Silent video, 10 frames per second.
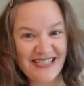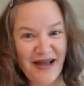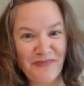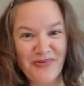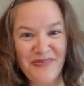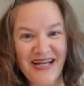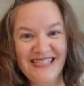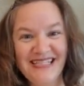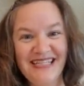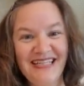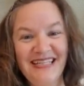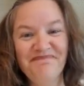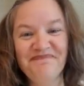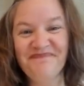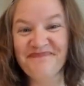apple pie tini.
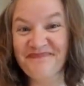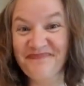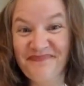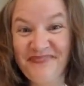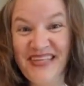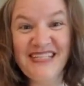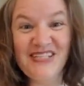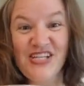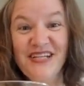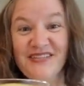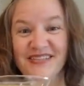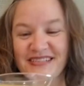Cheers.